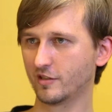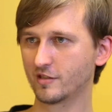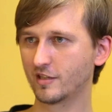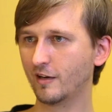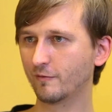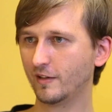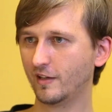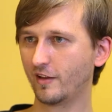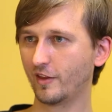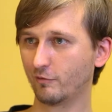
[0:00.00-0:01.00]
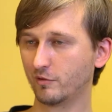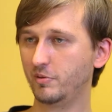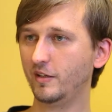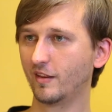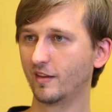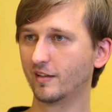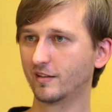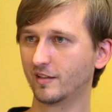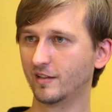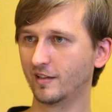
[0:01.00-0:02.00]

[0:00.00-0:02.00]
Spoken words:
and stuff, that would mean that